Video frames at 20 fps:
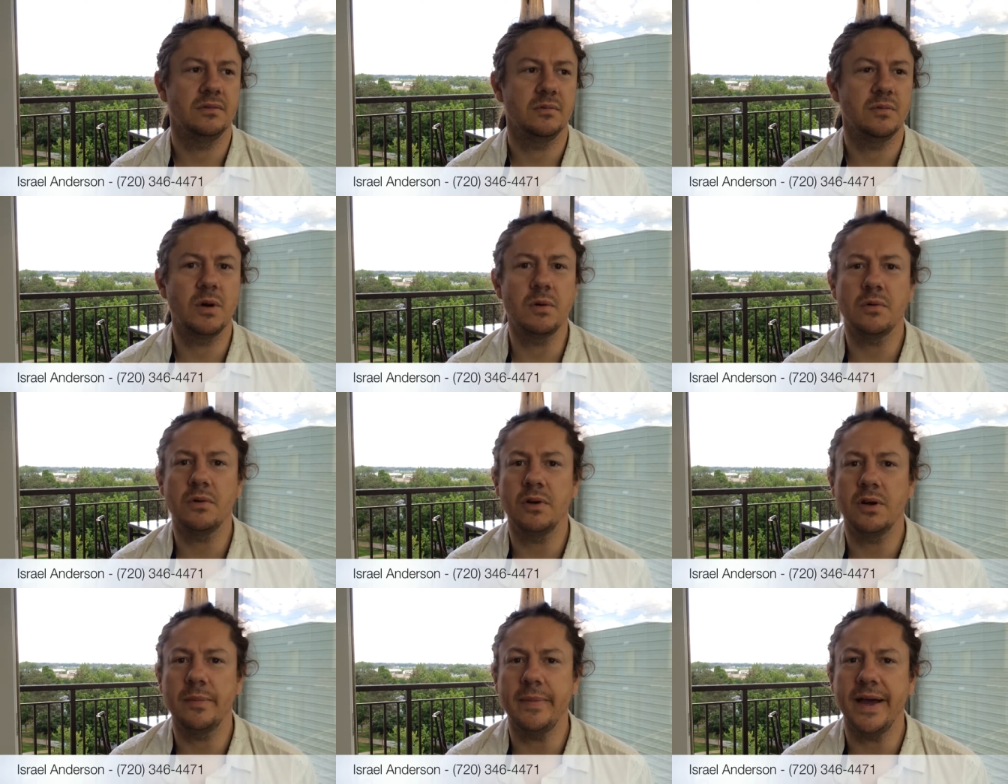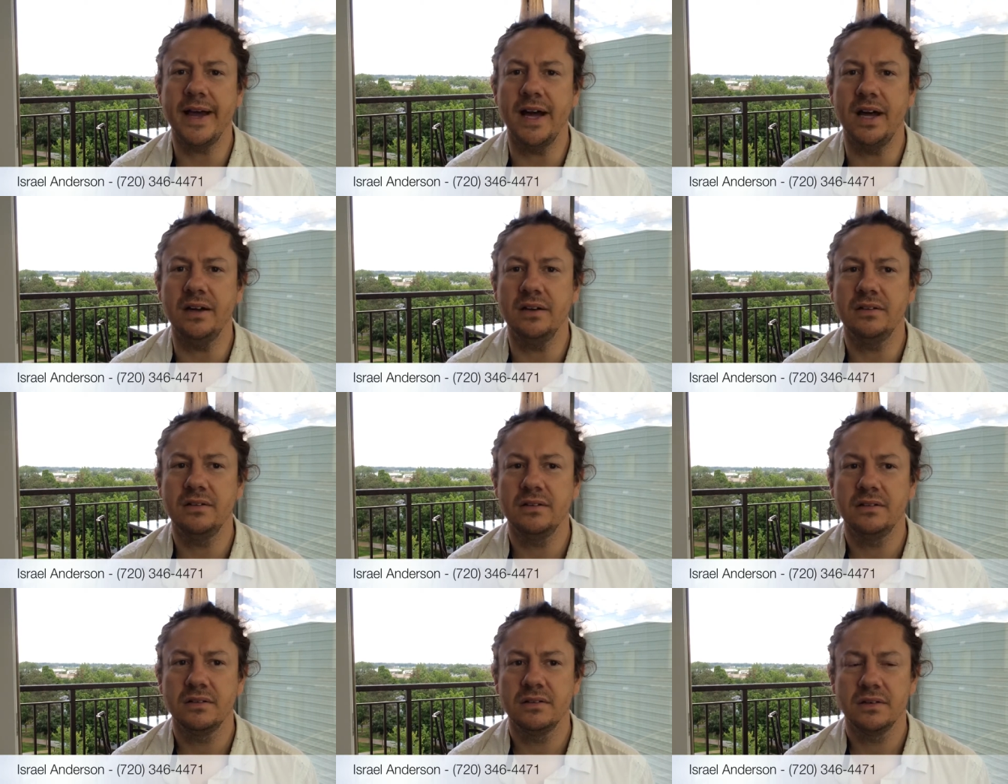what we're all about.
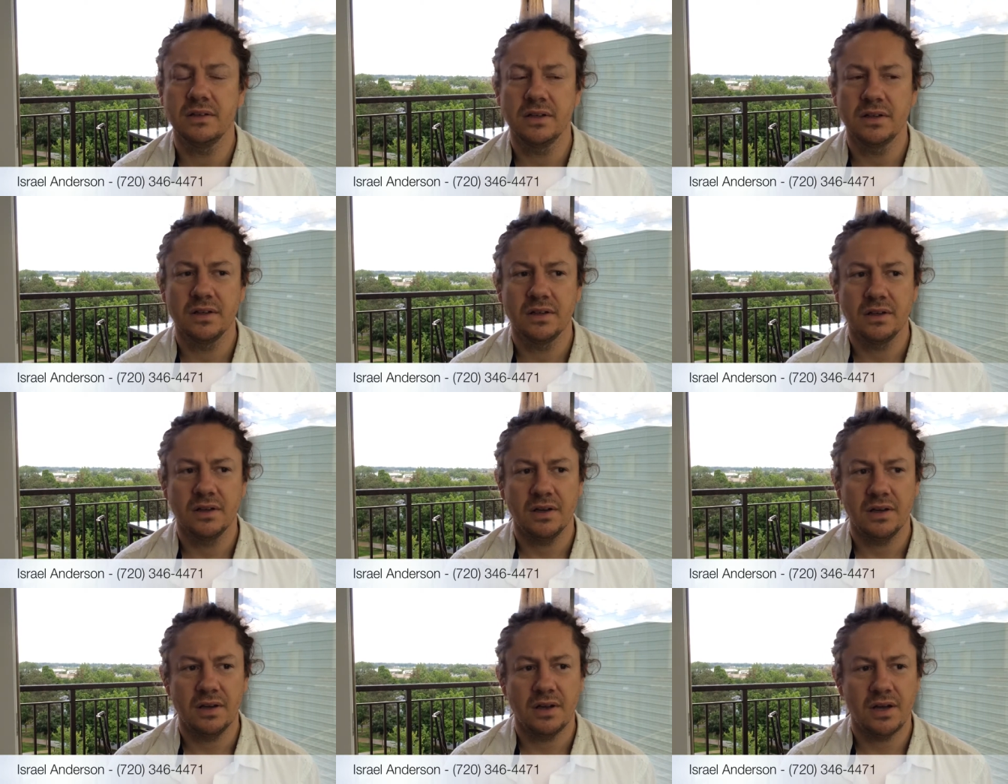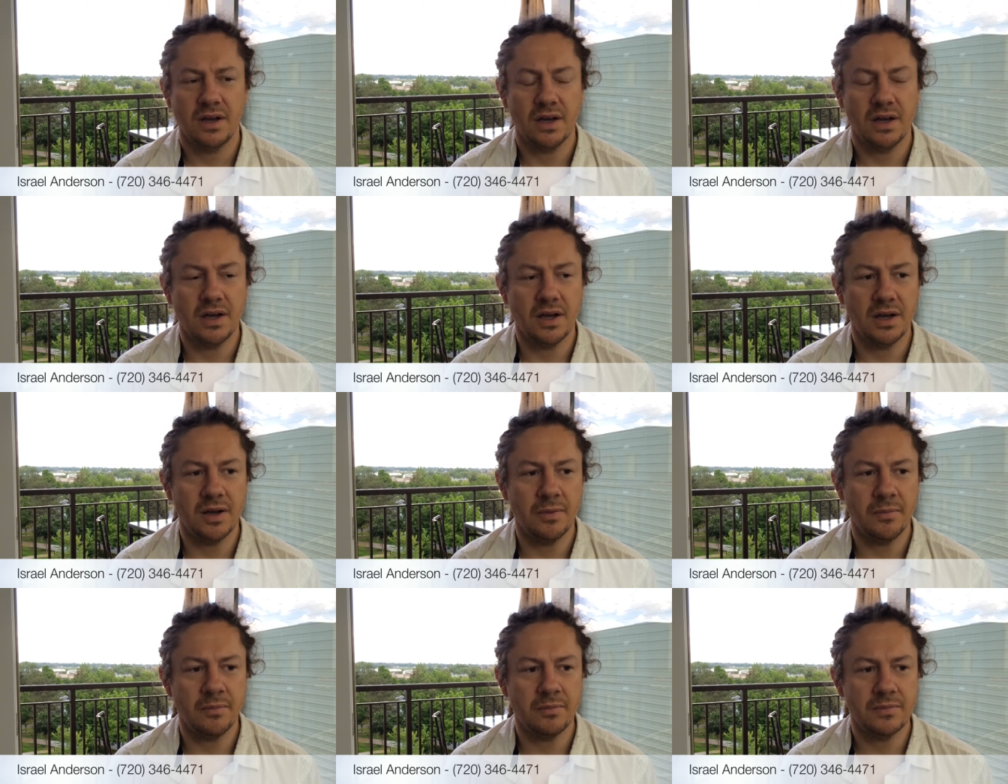
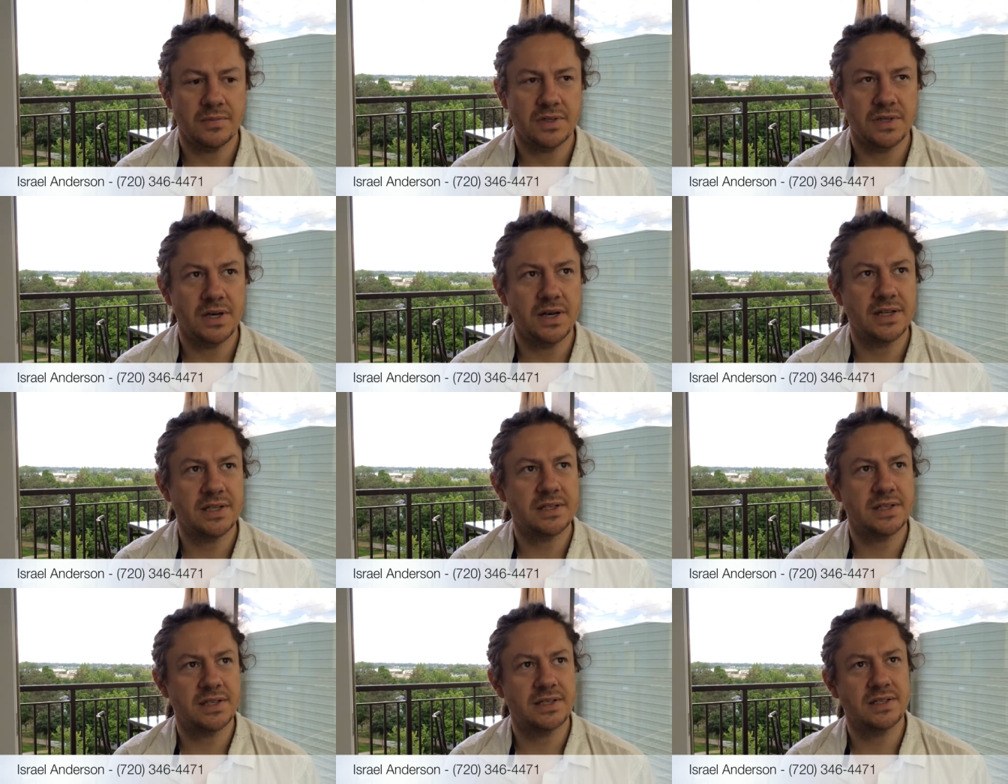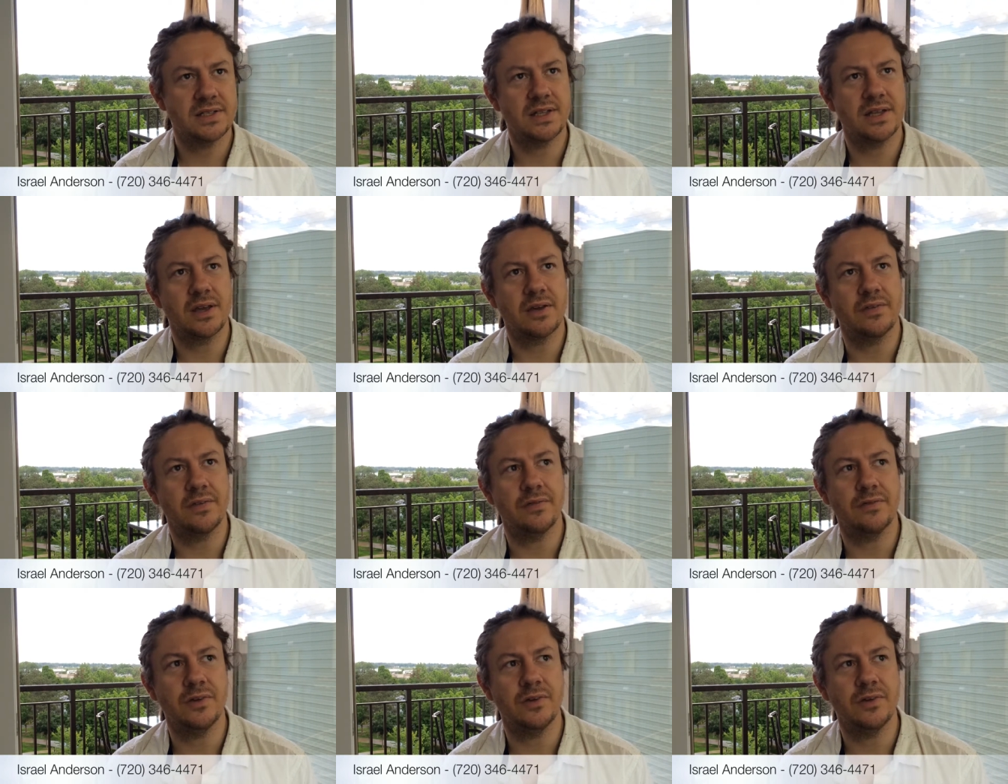Um, so let's let's think of a